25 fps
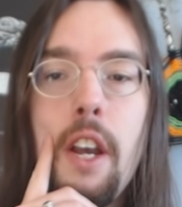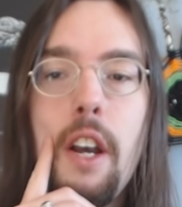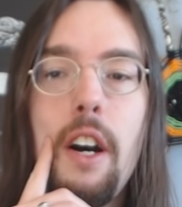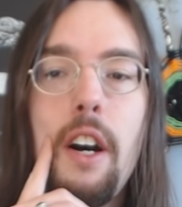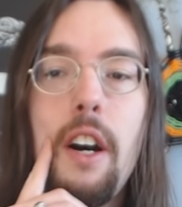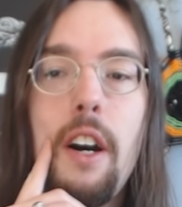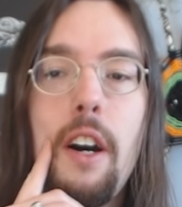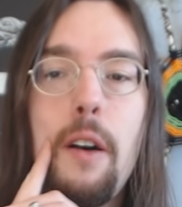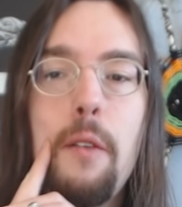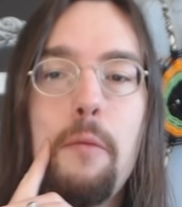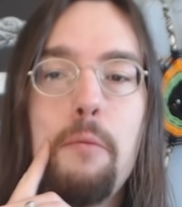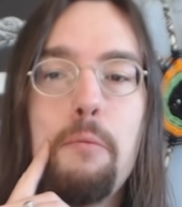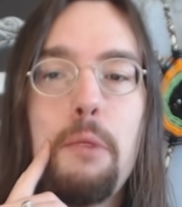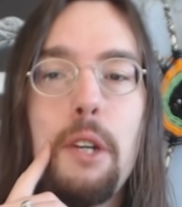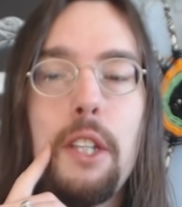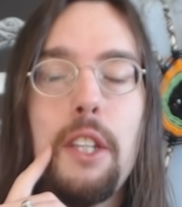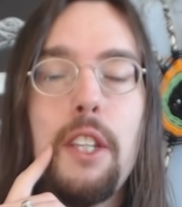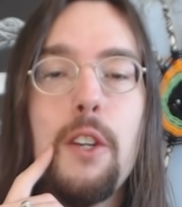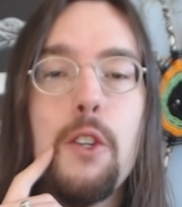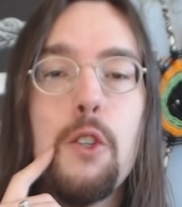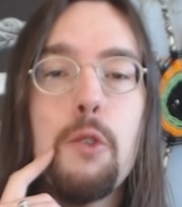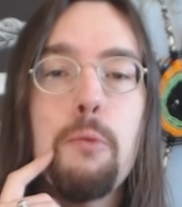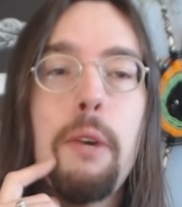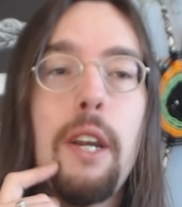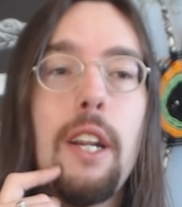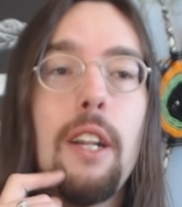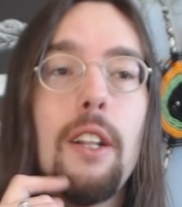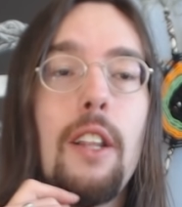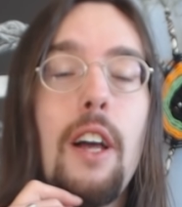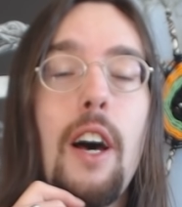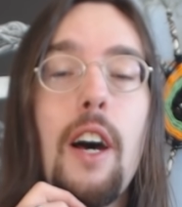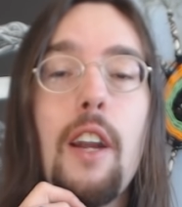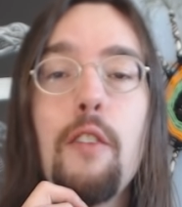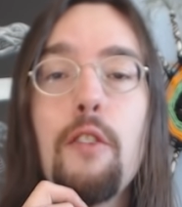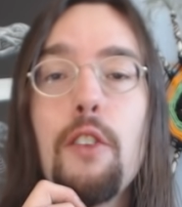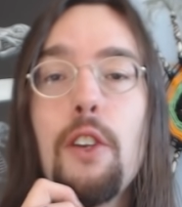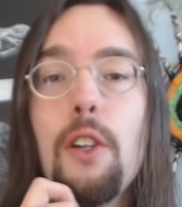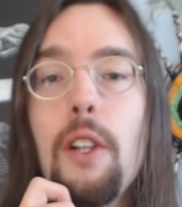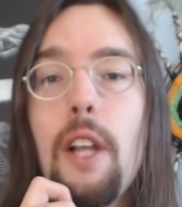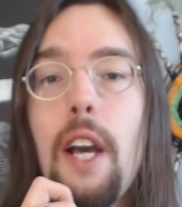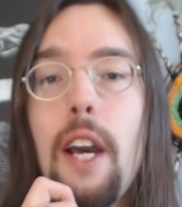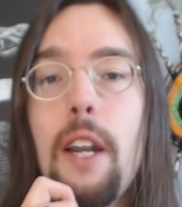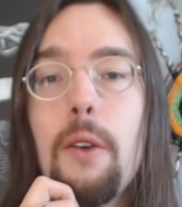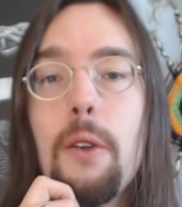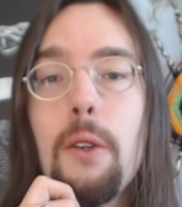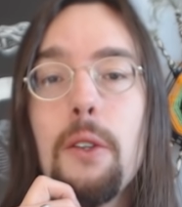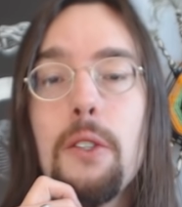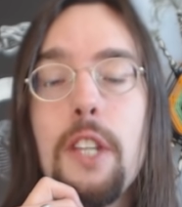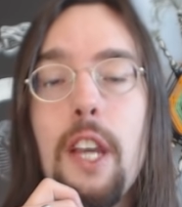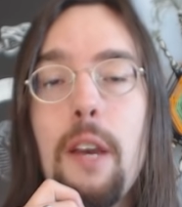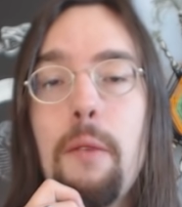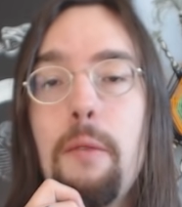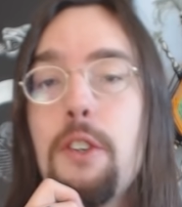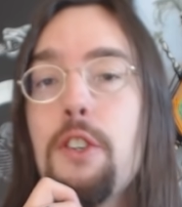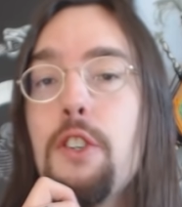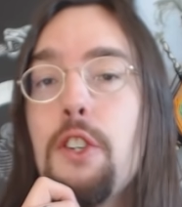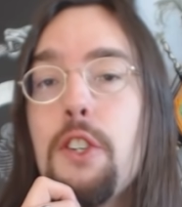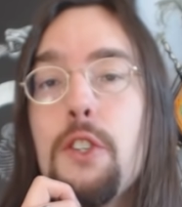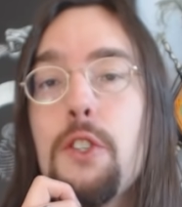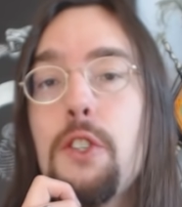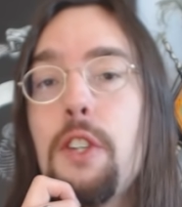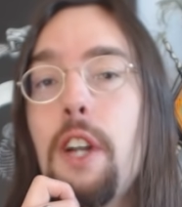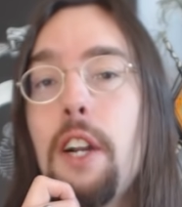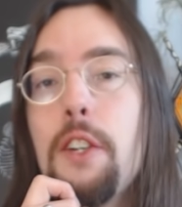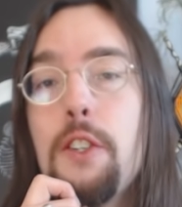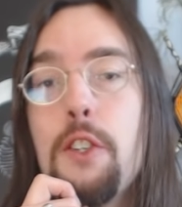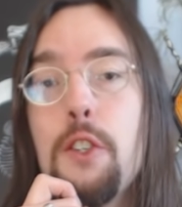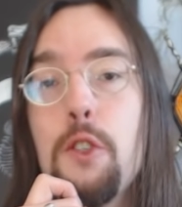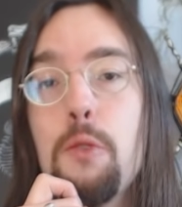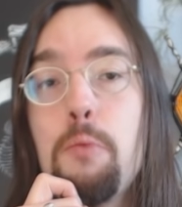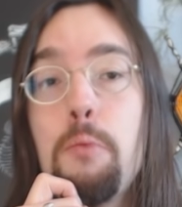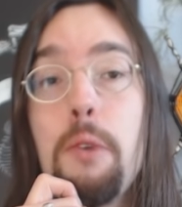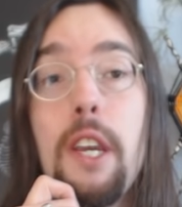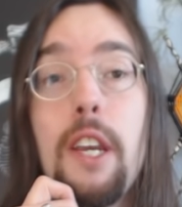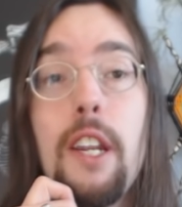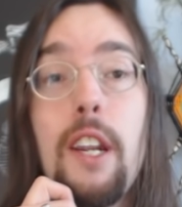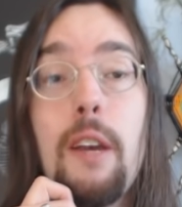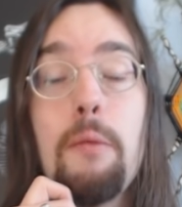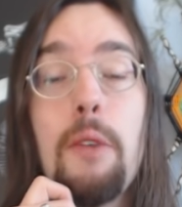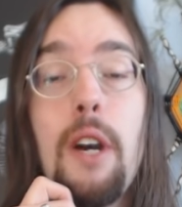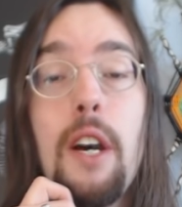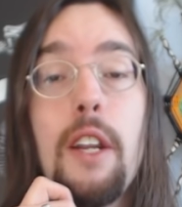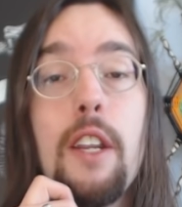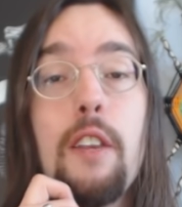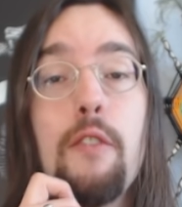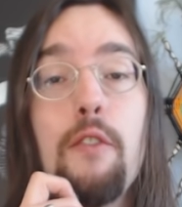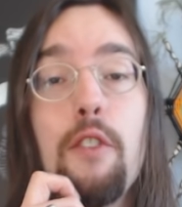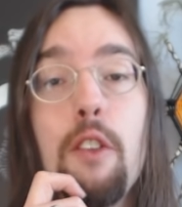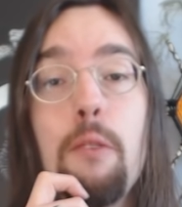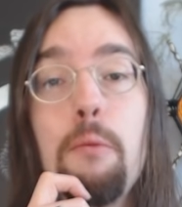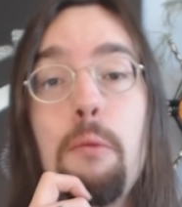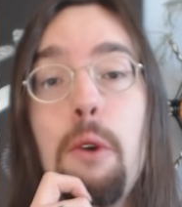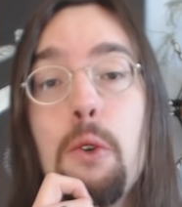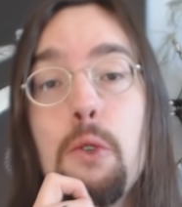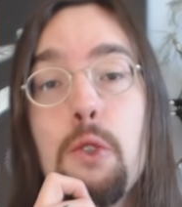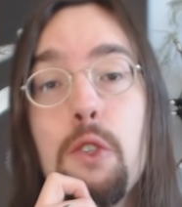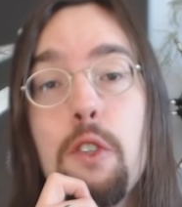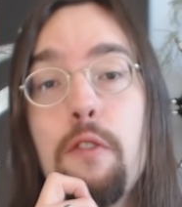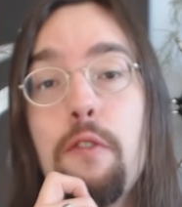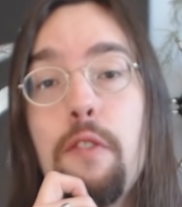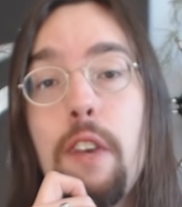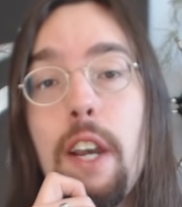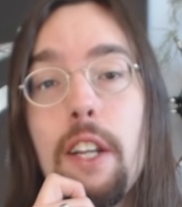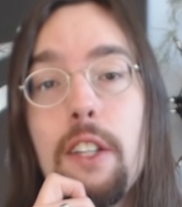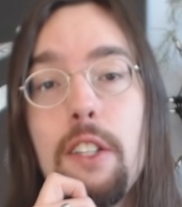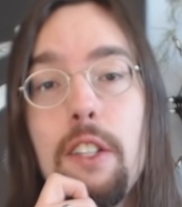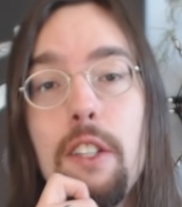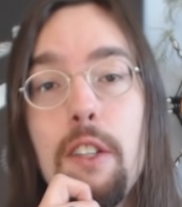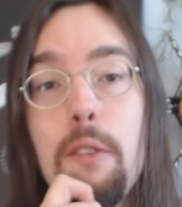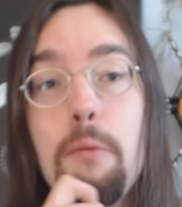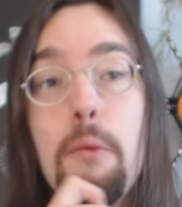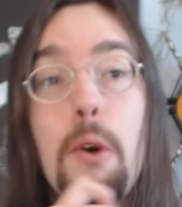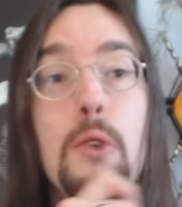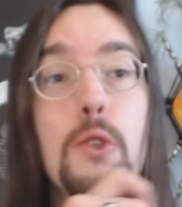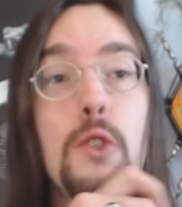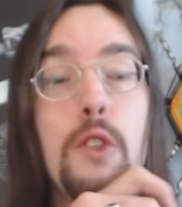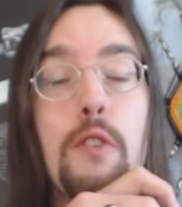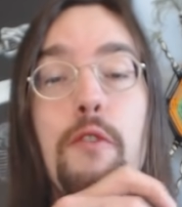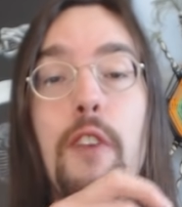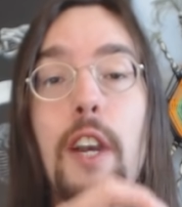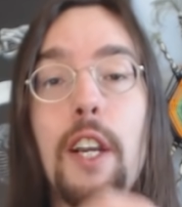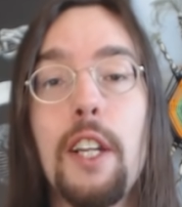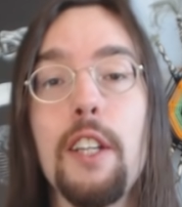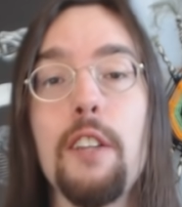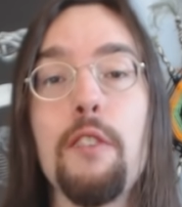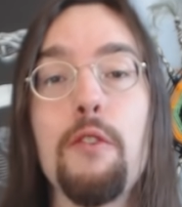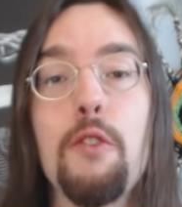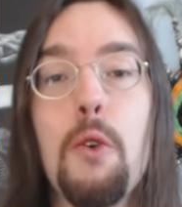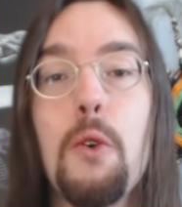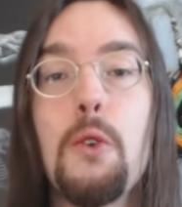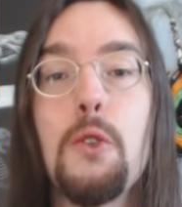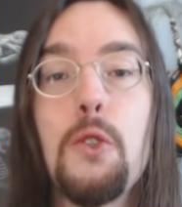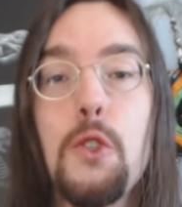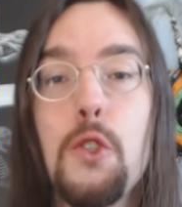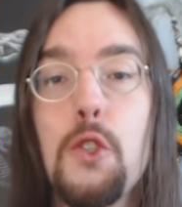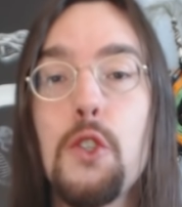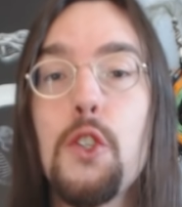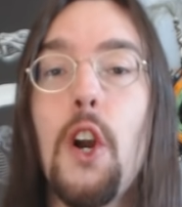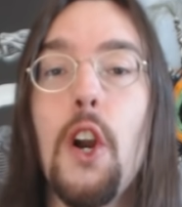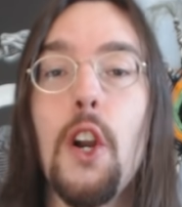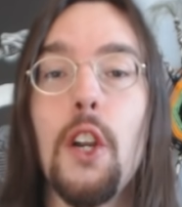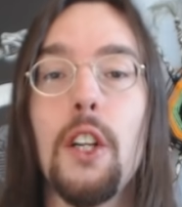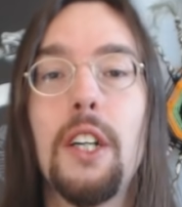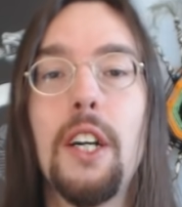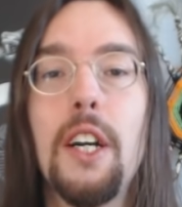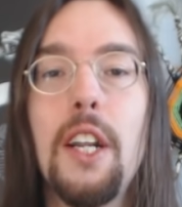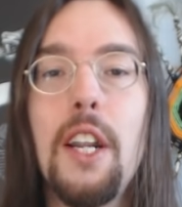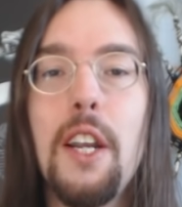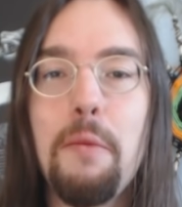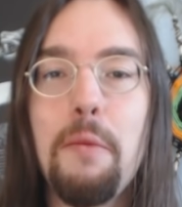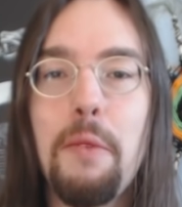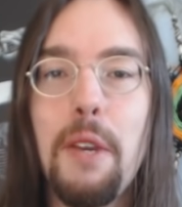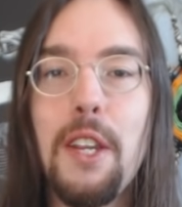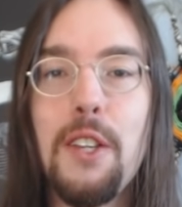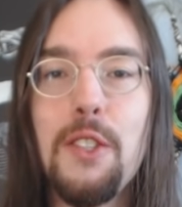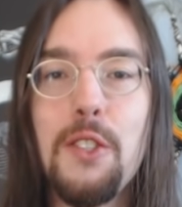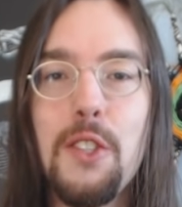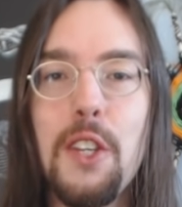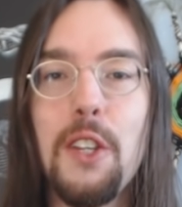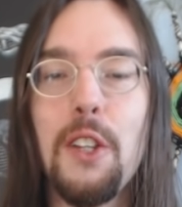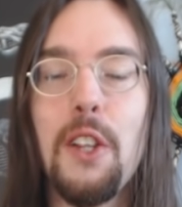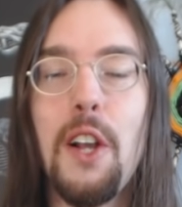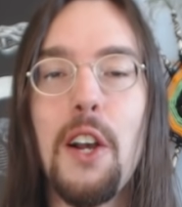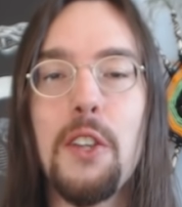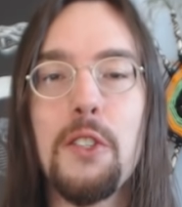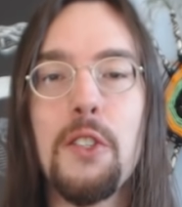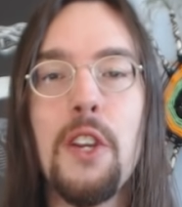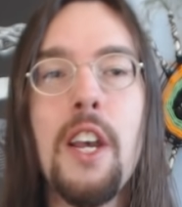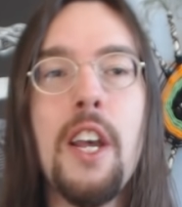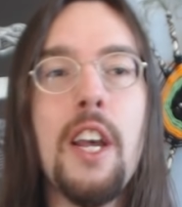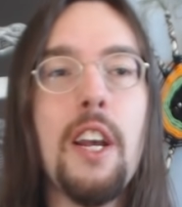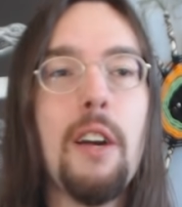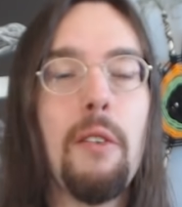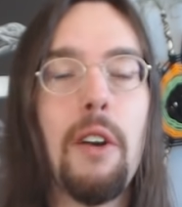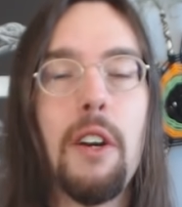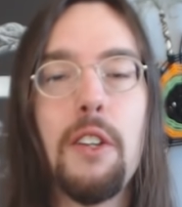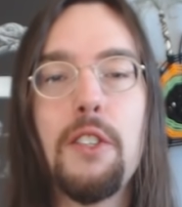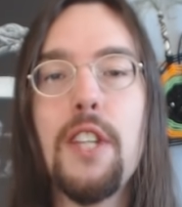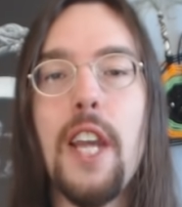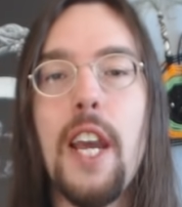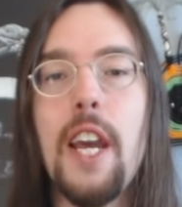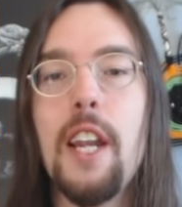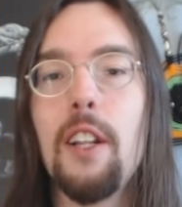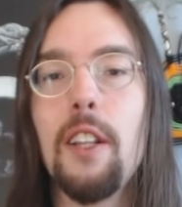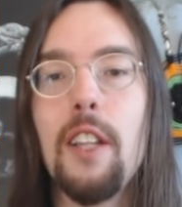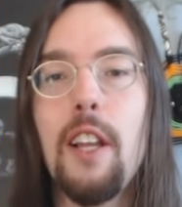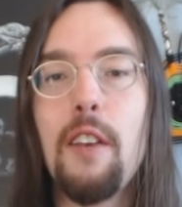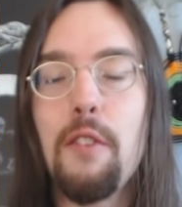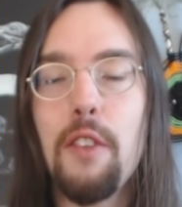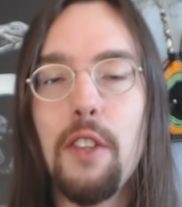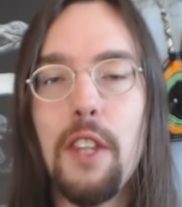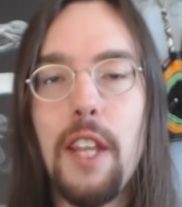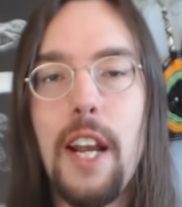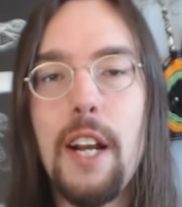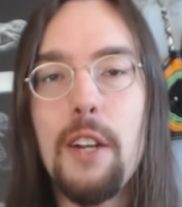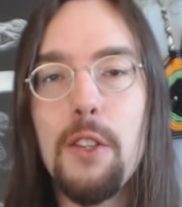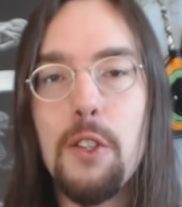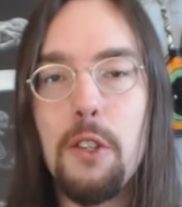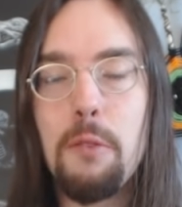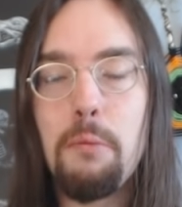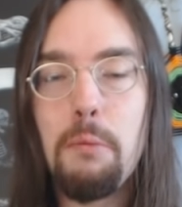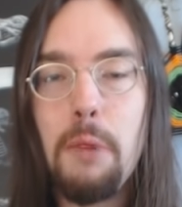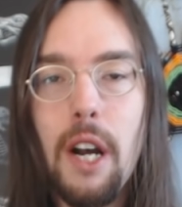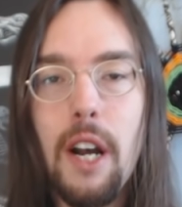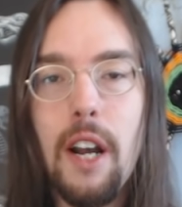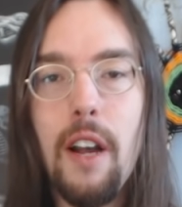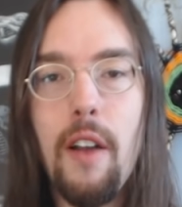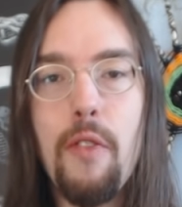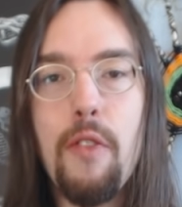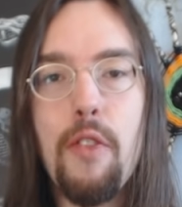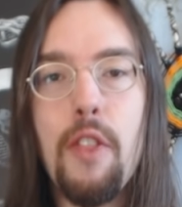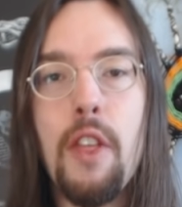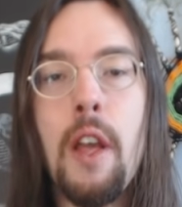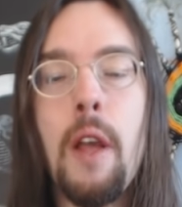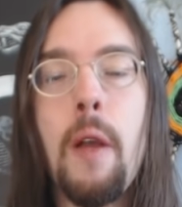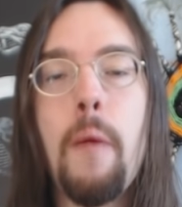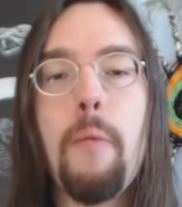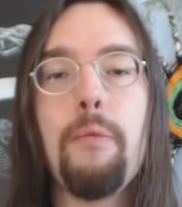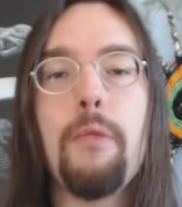Um, but there's been a lot of collateral damage, and it's not just me, and I'm not even the most affected. The most affected, of course, is Sargon, because he lost, what, 10, 11,000 a month.